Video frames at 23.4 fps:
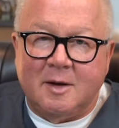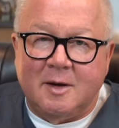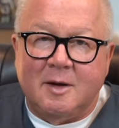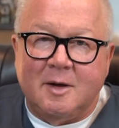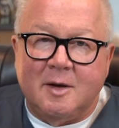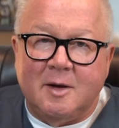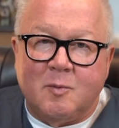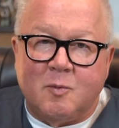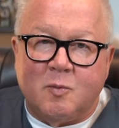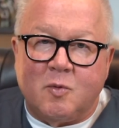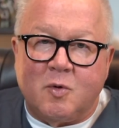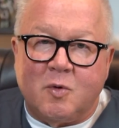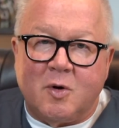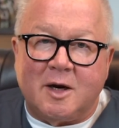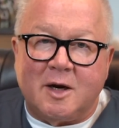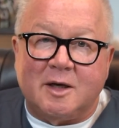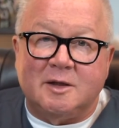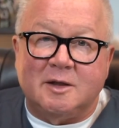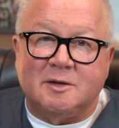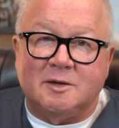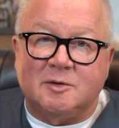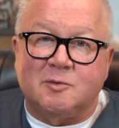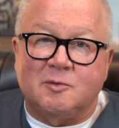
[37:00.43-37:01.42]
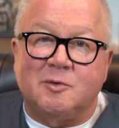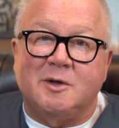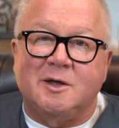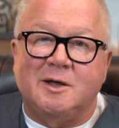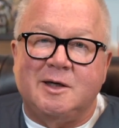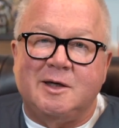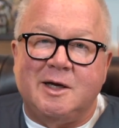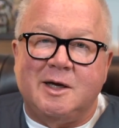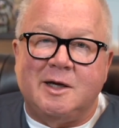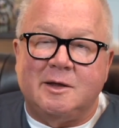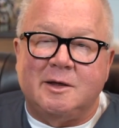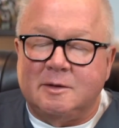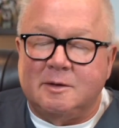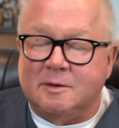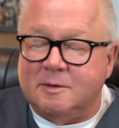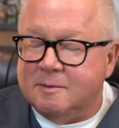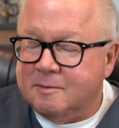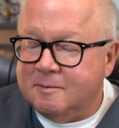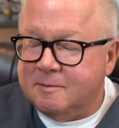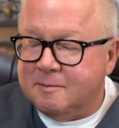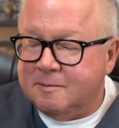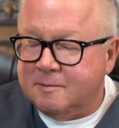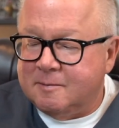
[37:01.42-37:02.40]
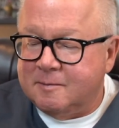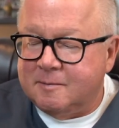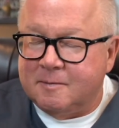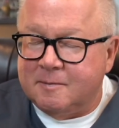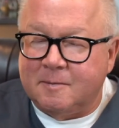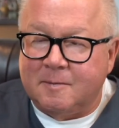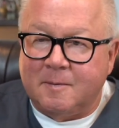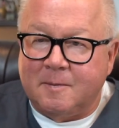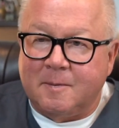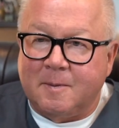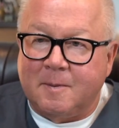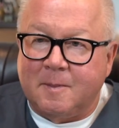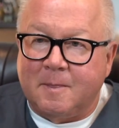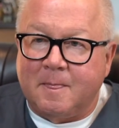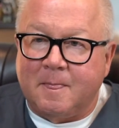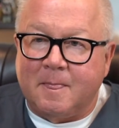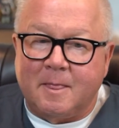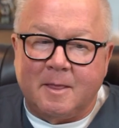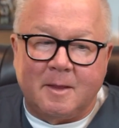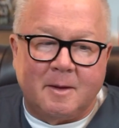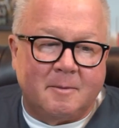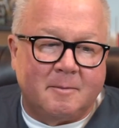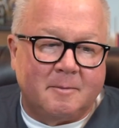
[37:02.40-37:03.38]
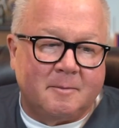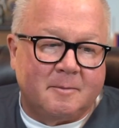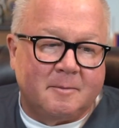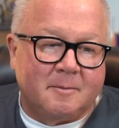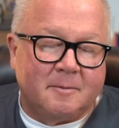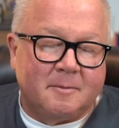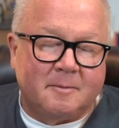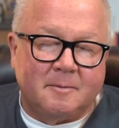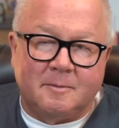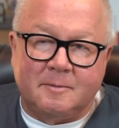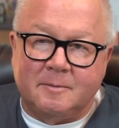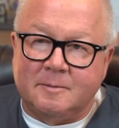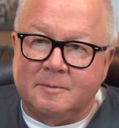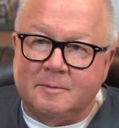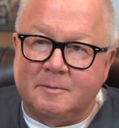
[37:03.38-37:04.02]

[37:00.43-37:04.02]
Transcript: Um, Brecken's really young if you have the MTHFR